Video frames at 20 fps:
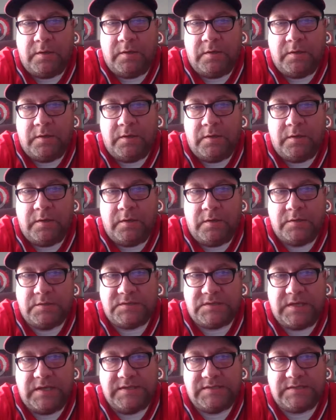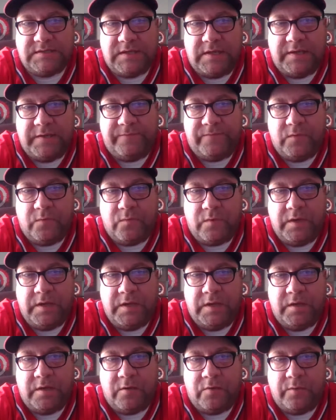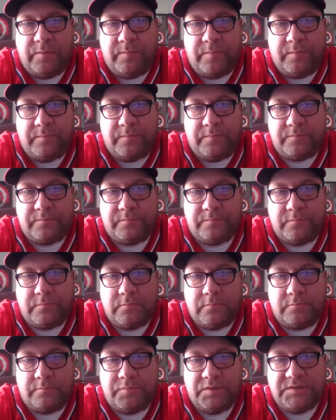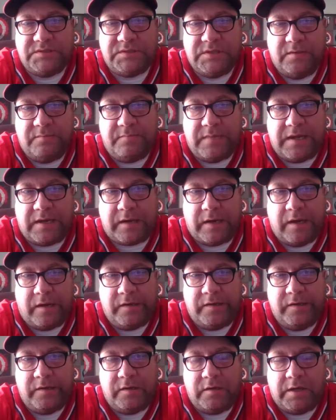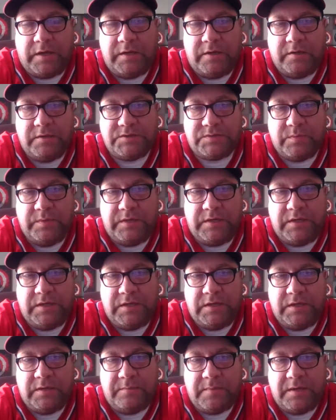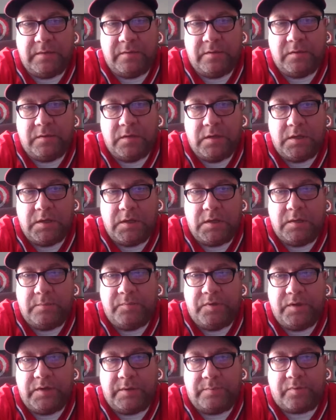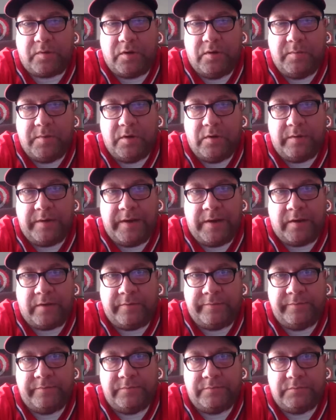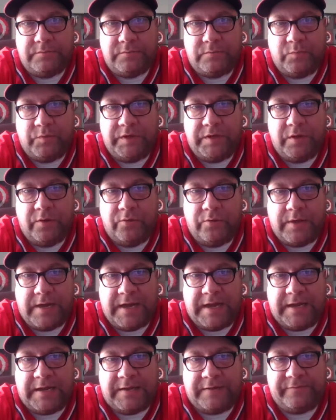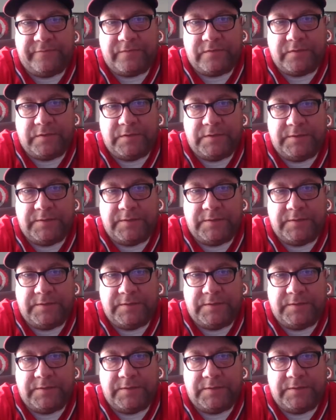And stay safe and well, and put something back out here later this weekend. Maybe put a promo out and we go live.